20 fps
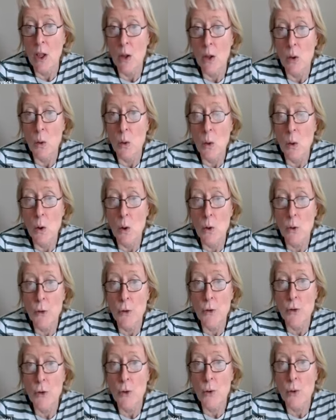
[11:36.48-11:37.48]
are all
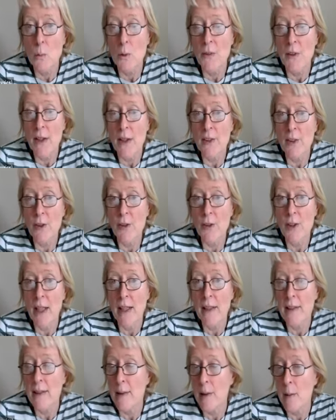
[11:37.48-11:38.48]
to do with
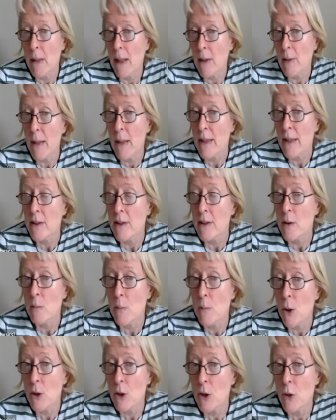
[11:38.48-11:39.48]
understanding the mathematical
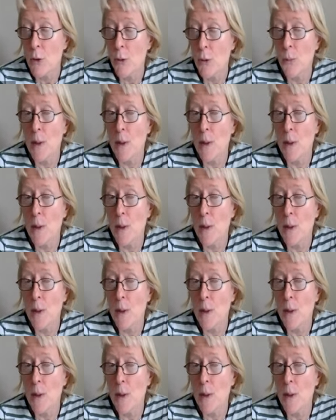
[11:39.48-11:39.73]
models